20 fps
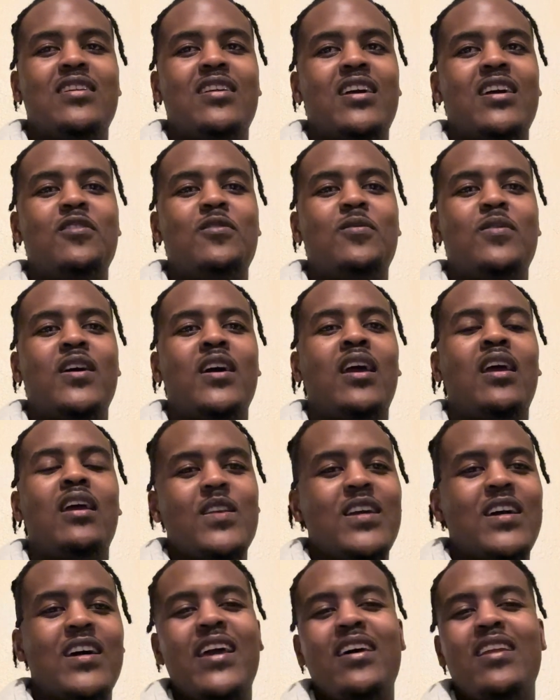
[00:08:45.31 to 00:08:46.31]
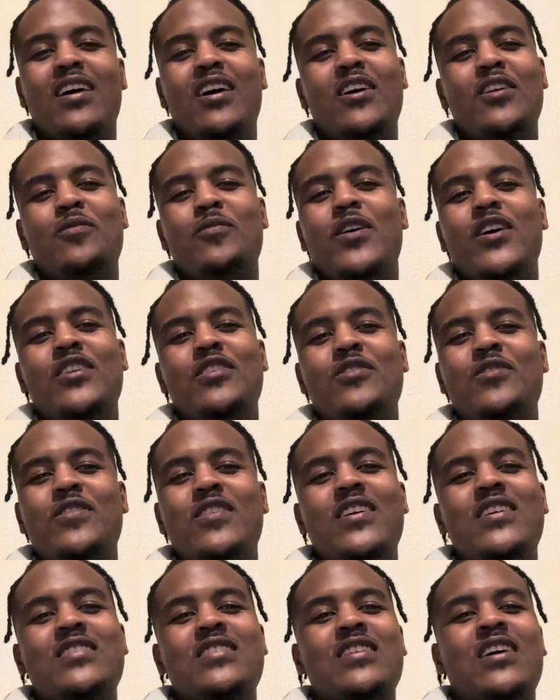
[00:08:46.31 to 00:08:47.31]
how do I do
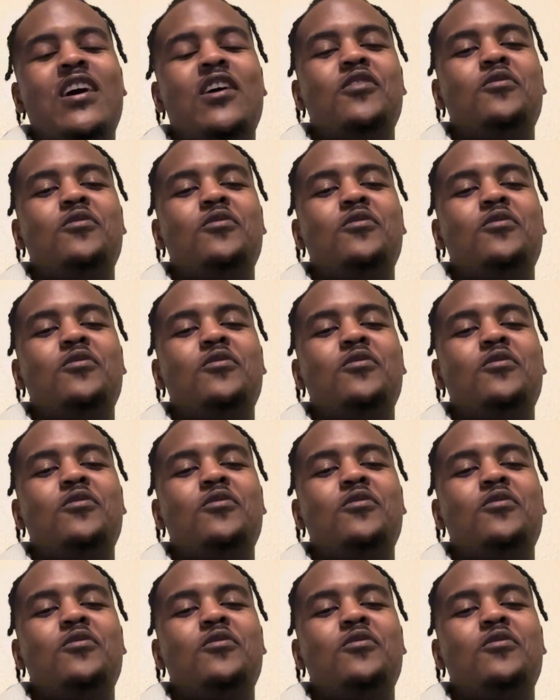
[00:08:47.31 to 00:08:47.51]
this and how